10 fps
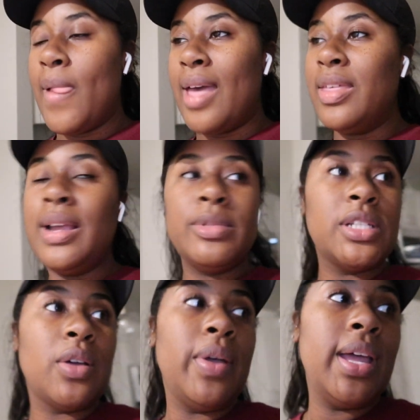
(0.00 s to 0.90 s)
I think I'm
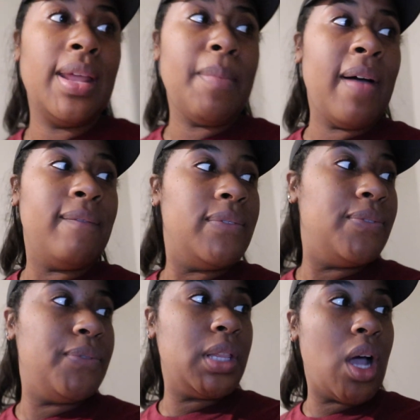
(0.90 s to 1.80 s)
just gonna edit my
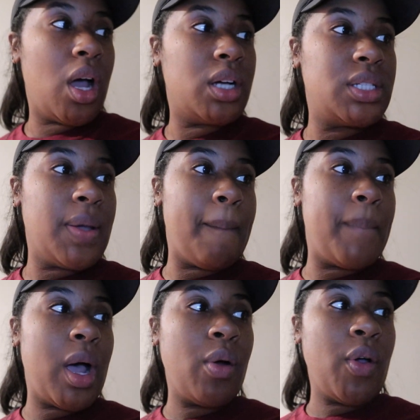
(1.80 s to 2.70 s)
vlog
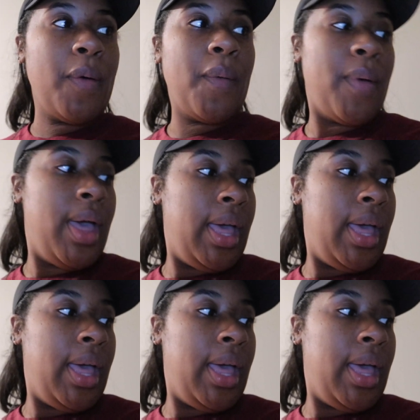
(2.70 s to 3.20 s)
tomorrow,